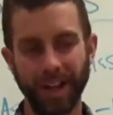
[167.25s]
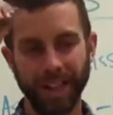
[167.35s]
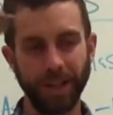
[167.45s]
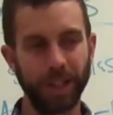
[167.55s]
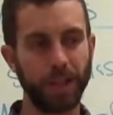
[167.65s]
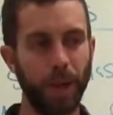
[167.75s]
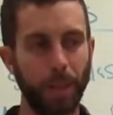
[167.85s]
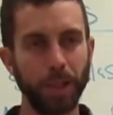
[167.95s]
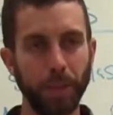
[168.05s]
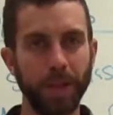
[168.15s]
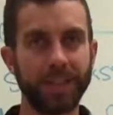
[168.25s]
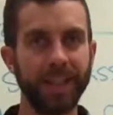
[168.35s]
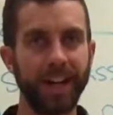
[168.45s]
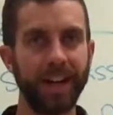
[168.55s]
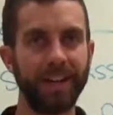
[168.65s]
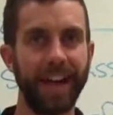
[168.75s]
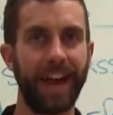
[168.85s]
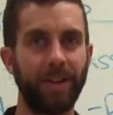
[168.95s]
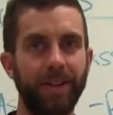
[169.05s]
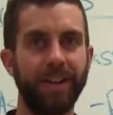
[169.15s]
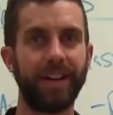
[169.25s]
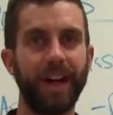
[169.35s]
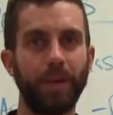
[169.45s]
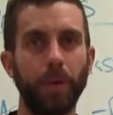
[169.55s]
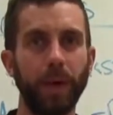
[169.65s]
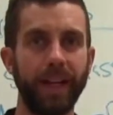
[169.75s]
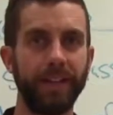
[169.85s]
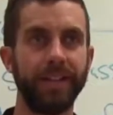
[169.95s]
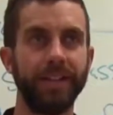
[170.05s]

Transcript: So anyways, put your books in there now. I will wait.